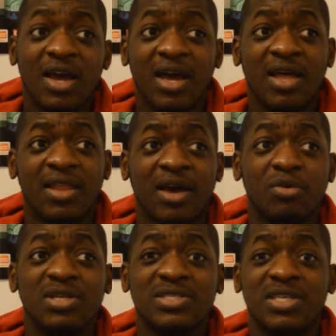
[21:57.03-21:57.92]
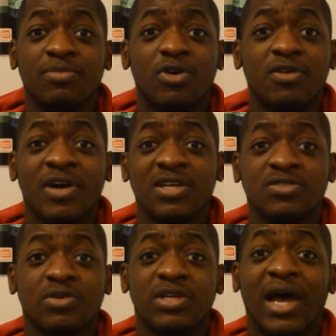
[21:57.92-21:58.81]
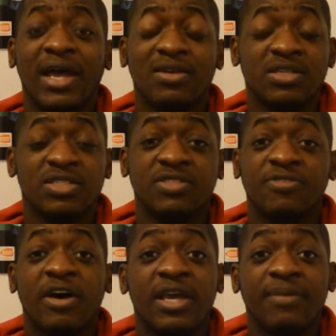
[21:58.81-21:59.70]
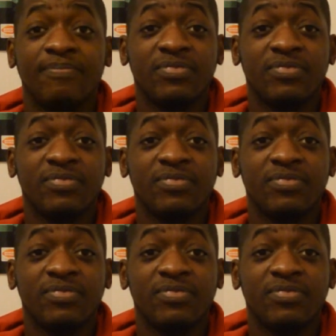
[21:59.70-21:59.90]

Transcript: And I want to see more of her storyline because she's funny.